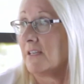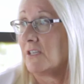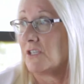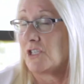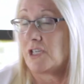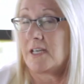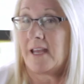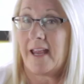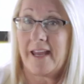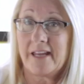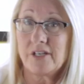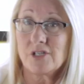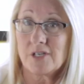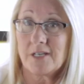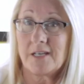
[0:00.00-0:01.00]
Ghee.
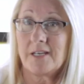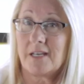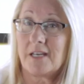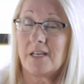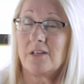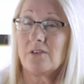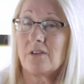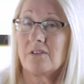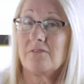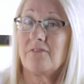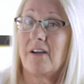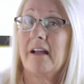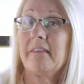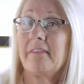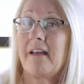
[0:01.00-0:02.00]
You can
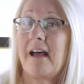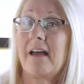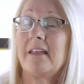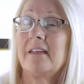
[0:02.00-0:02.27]
find that